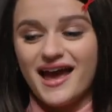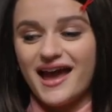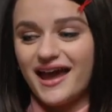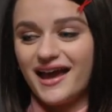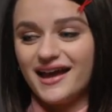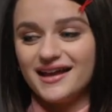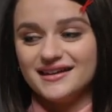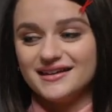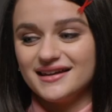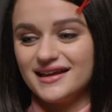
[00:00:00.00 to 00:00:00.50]

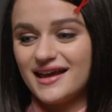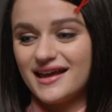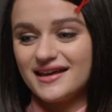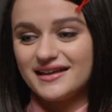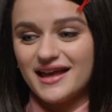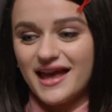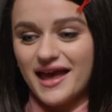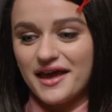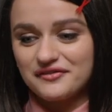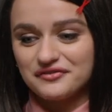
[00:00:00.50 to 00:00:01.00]
And
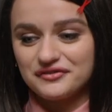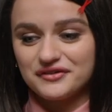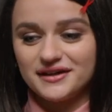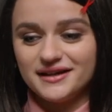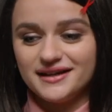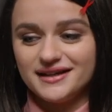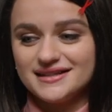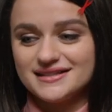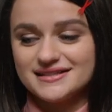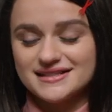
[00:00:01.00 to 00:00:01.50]

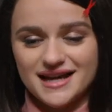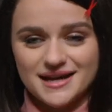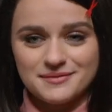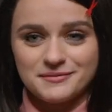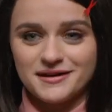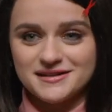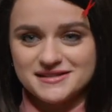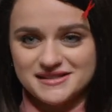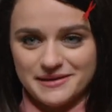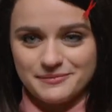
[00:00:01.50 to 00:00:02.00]
every
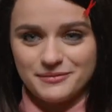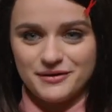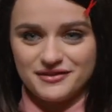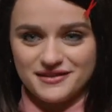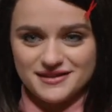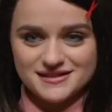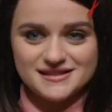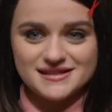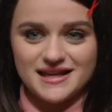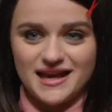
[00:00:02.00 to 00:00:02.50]
time I step
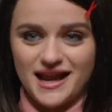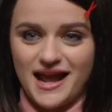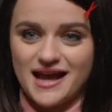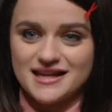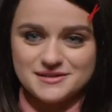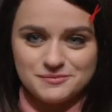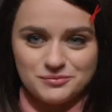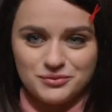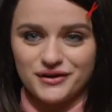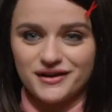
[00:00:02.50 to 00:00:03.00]
on this set
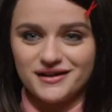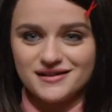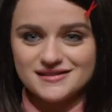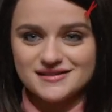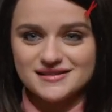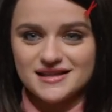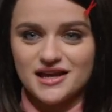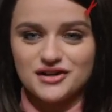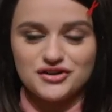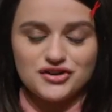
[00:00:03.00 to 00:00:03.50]
as
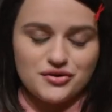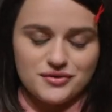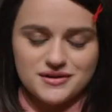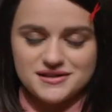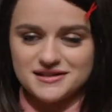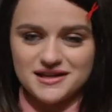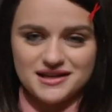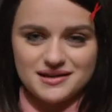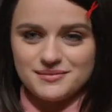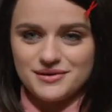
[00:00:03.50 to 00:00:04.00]
Prince, I know
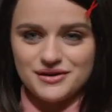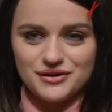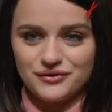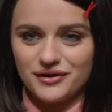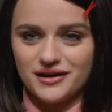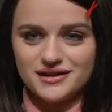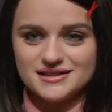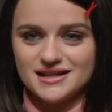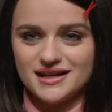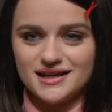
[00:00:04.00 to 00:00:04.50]
it's gonna be a
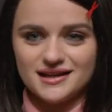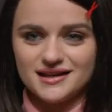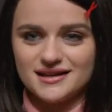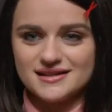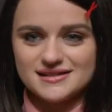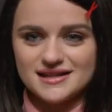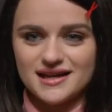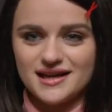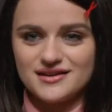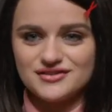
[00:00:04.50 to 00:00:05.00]
great day
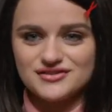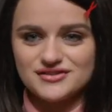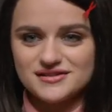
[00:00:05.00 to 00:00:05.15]
because I